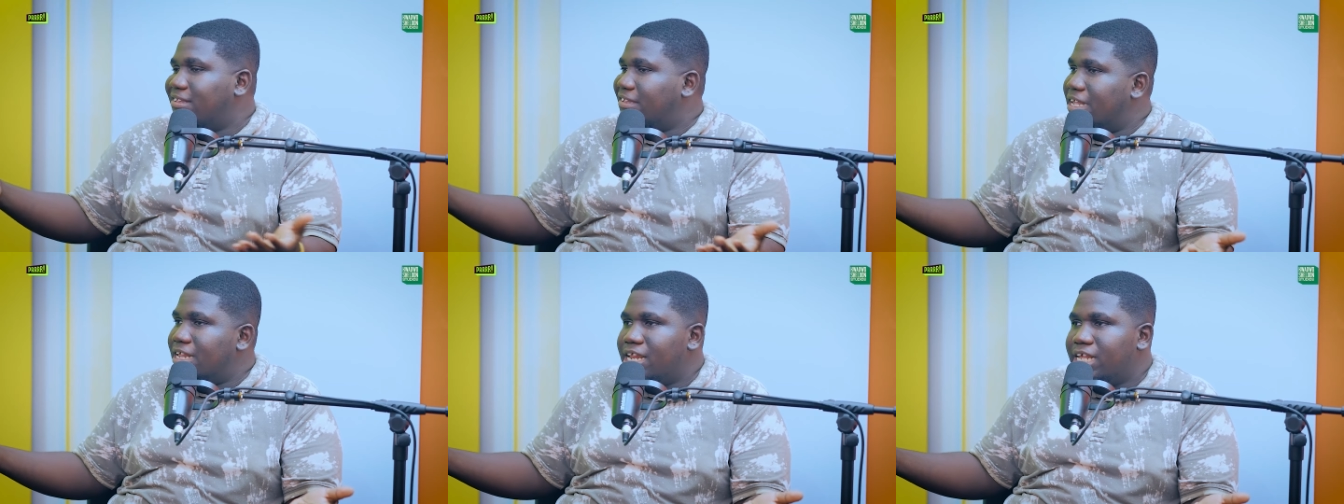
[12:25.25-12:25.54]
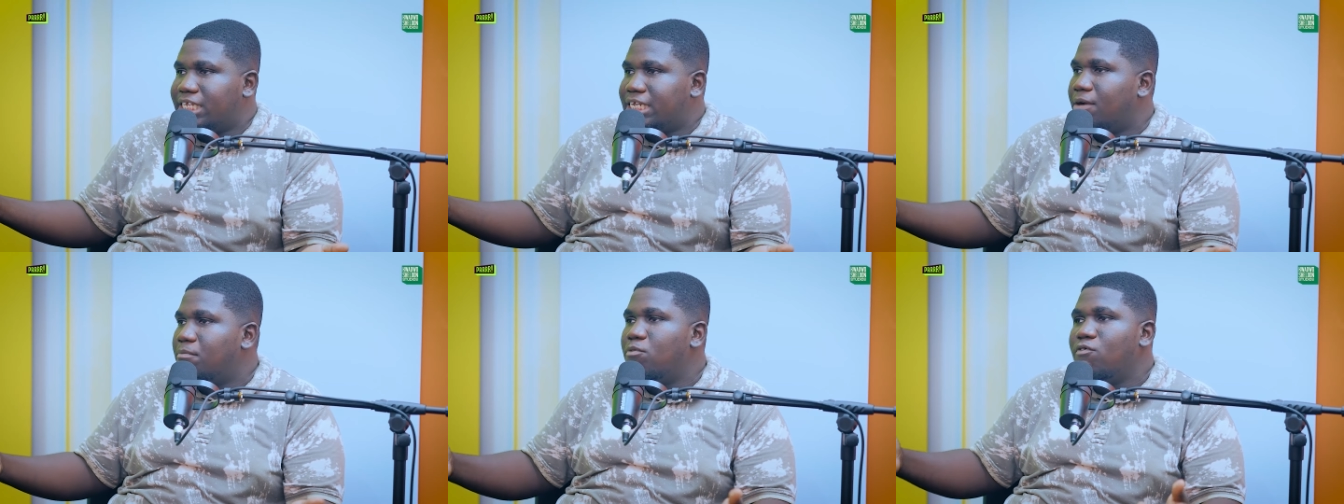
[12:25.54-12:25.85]
a
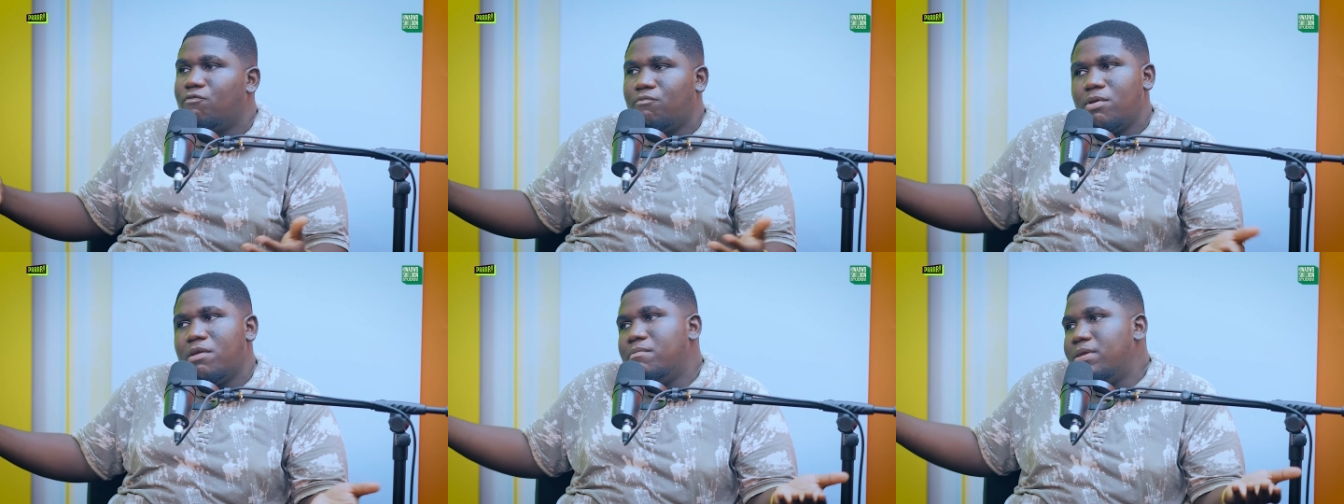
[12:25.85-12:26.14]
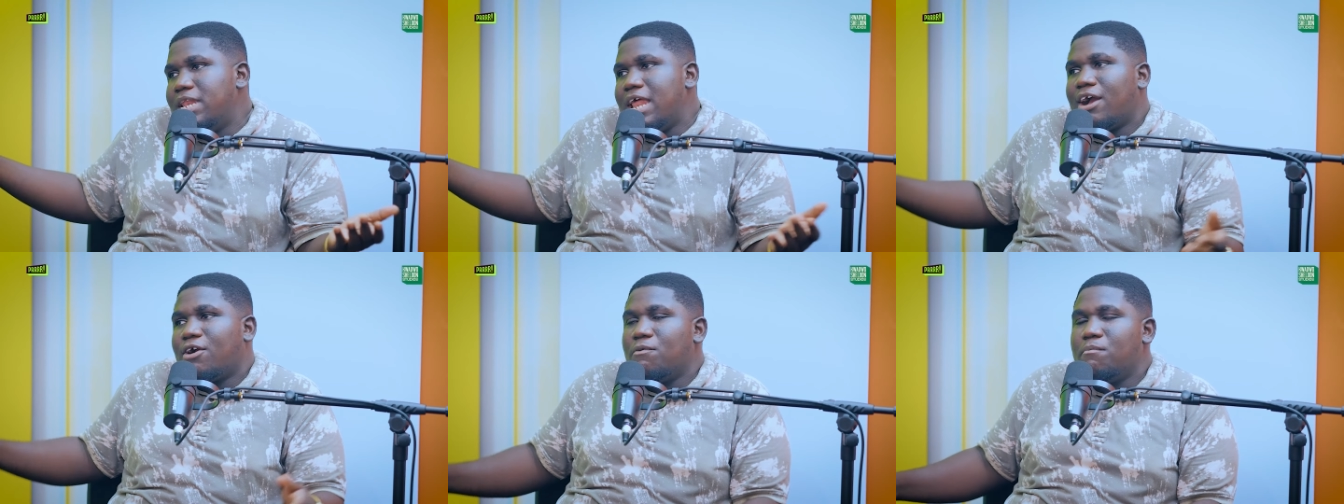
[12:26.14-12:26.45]
signature move,
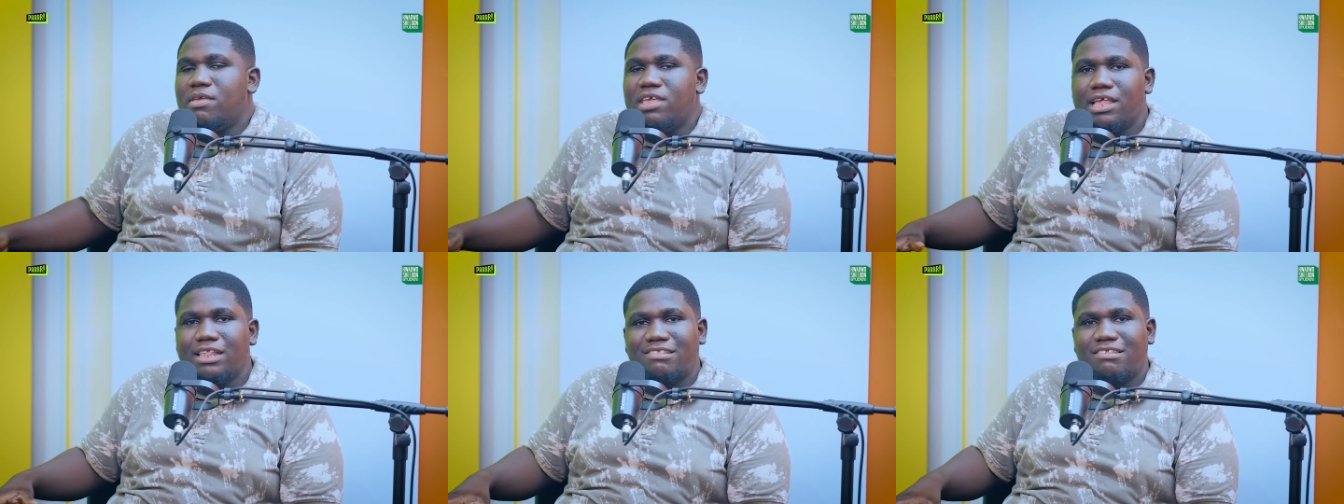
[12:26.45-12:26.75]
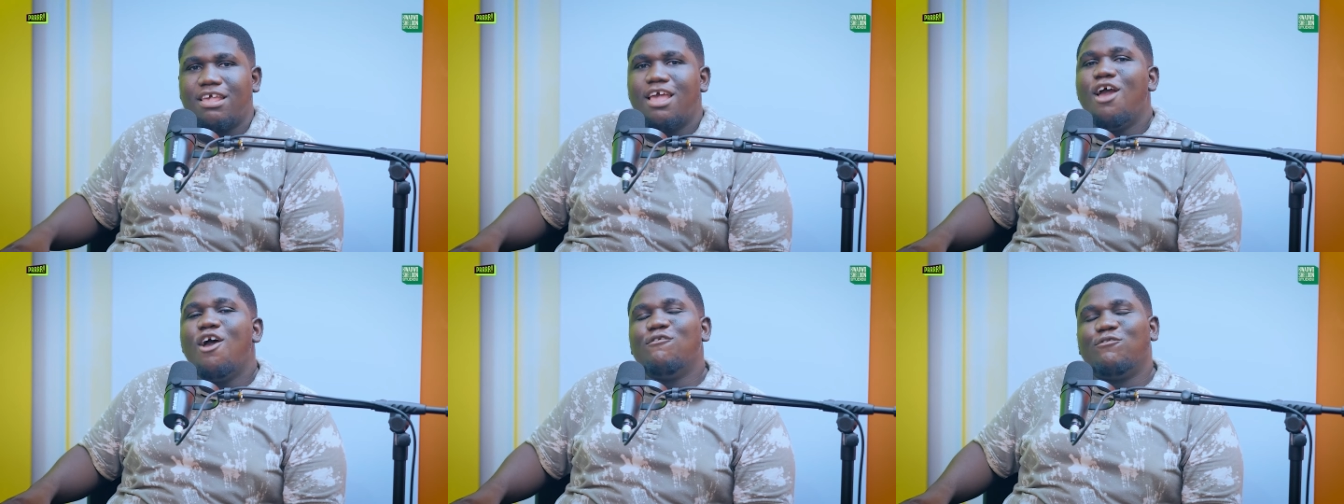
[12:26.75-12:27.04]
maybe that could be
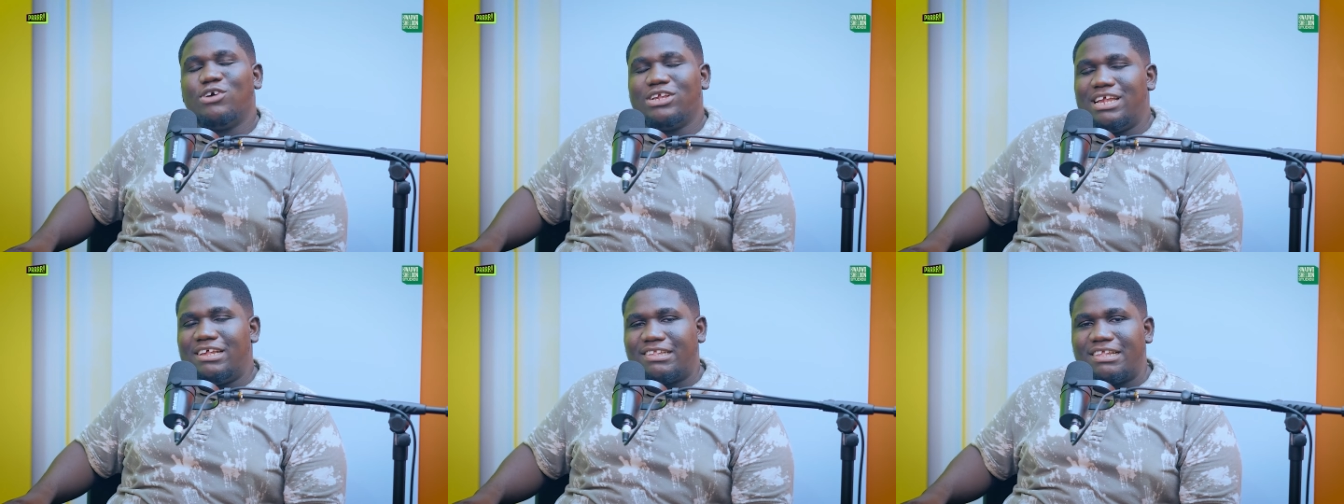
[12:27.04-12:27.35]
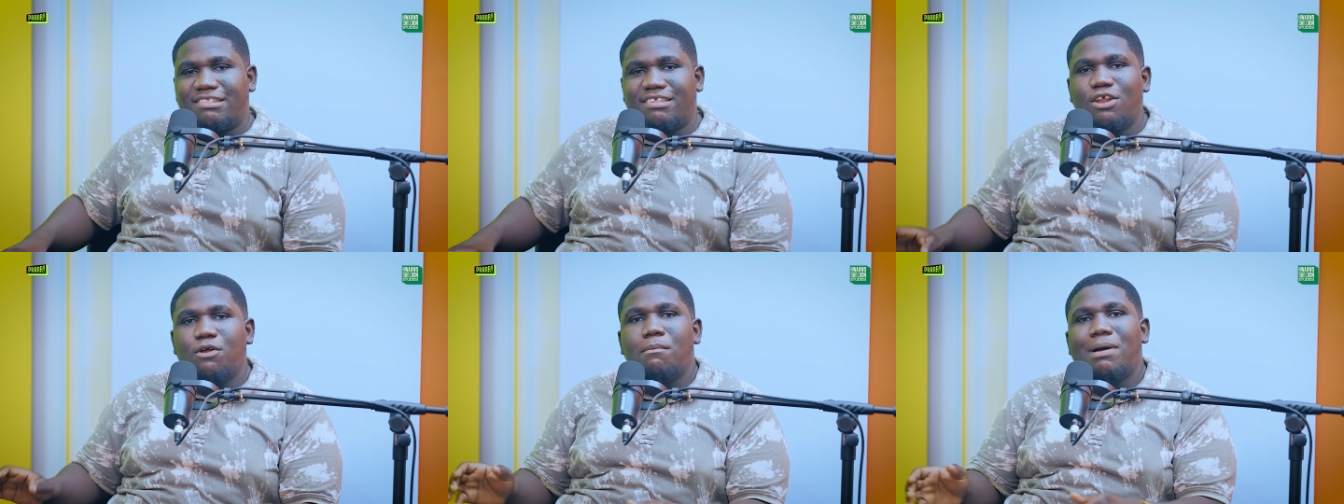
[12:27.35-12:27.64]
it for this
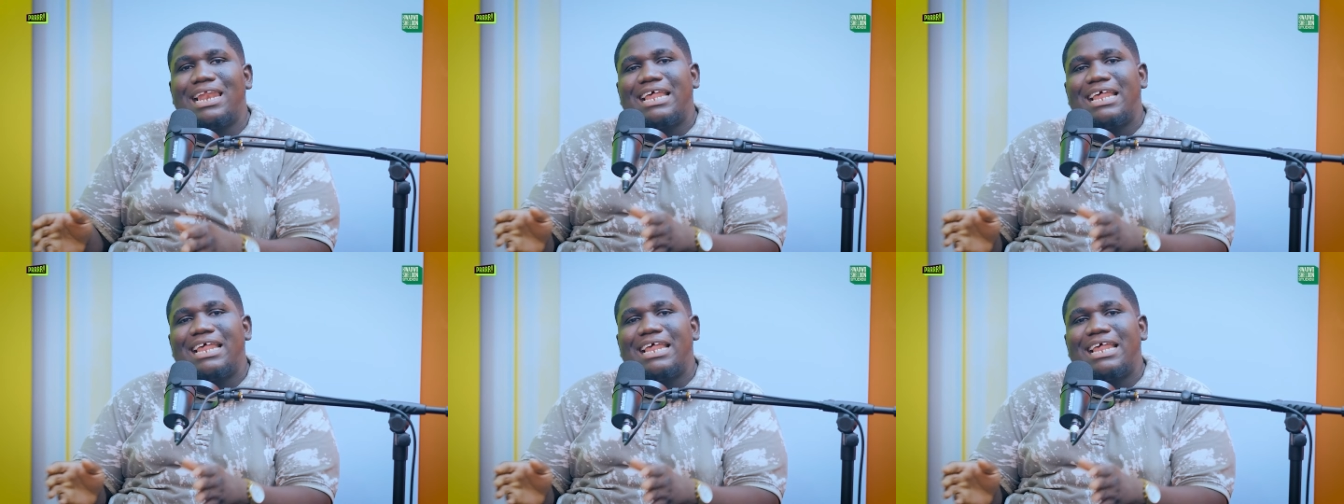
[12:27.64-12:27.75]
Tatum.